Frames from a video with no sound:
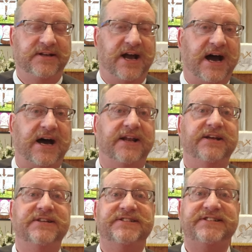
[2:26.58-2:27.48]
God
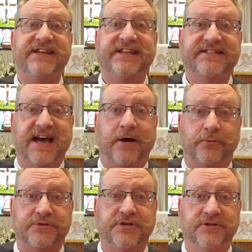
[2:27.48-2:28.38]
seeks
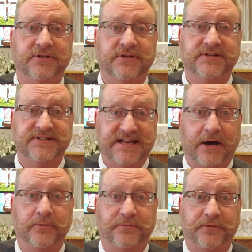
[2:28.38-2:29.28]
out
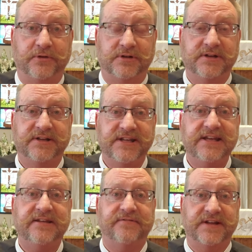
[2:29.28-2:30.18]
doubtful
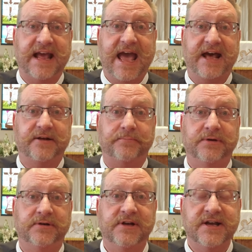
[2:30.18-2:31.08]
Eve and Adam.
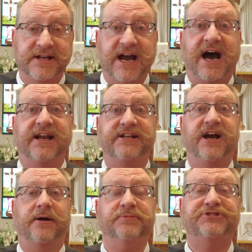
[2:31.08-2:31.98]
God
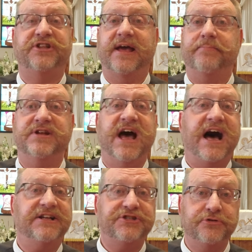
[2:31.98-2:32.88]
comes to them
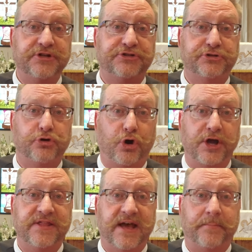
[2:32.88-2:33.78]
not to
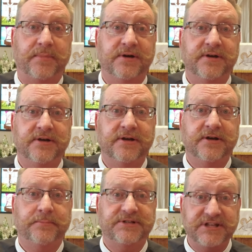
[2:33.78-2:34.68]
destroy them,
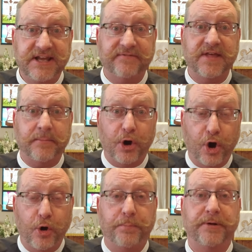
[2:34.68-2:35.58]
but to give them
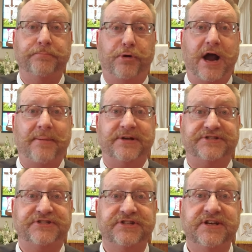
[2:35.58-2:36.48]
hope and
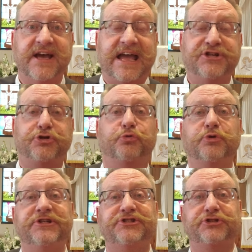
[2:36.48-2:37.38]
promise and to
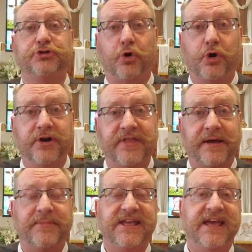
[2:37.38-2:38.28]
restore
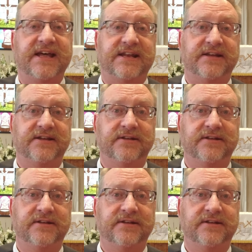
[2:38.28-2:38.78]
them again.